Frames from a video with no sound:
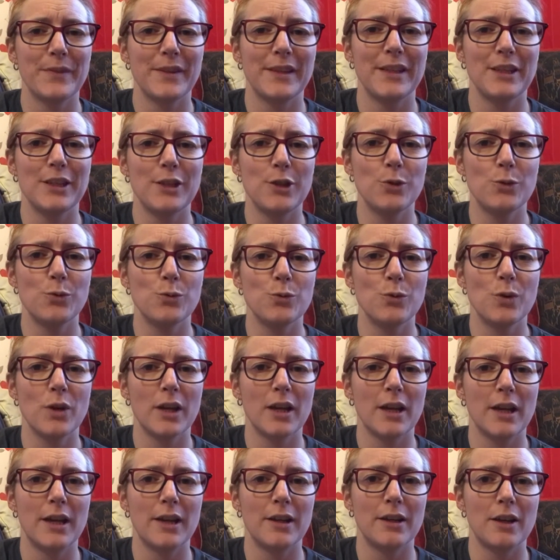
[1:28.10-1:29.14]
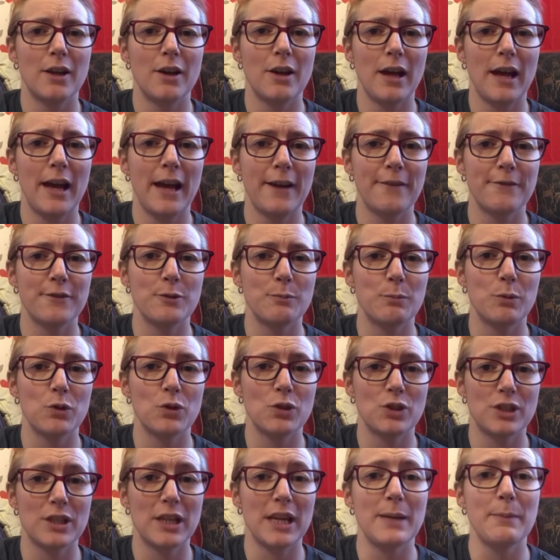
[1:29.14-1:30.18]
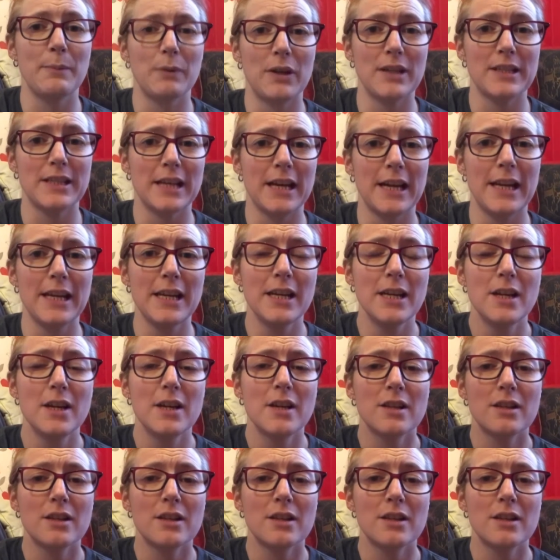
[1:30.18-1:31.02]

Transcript: You can have to book day by day.